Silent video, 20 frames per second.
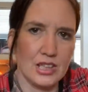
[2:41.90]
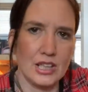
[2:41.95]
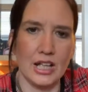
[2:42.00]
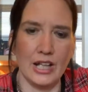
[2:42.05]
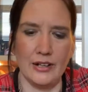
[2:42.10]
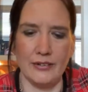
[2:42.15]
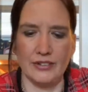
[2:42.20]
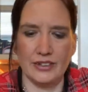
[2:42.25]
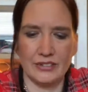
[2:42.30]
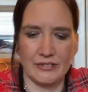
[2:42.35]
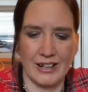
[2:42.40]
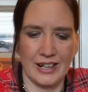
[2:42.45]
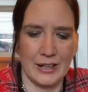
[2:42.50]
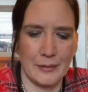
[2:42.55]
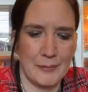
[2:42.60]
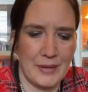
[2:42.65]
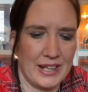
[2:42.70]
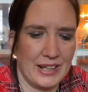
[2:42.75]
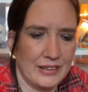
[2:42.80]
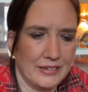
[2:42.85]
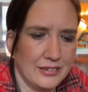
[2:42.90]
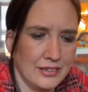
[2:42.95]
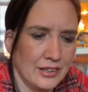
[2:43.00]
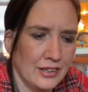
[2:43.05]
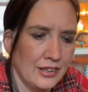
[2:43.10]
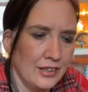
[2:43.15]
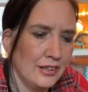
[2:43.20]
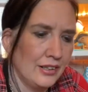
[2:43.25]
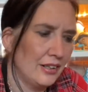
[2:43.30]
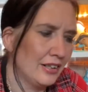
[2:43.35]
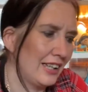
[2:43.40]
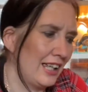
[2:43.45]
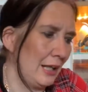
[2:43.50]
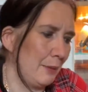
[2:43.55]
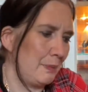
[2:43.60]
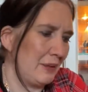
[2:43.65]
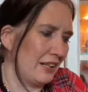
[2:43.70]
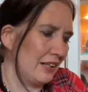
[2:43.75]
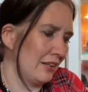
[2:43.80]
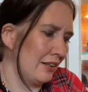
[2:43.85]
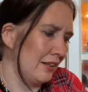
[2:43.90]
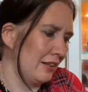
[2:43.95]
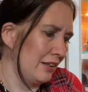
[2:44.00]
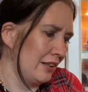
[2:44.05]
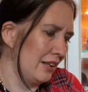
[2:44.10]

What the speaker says: I would recommend keeping,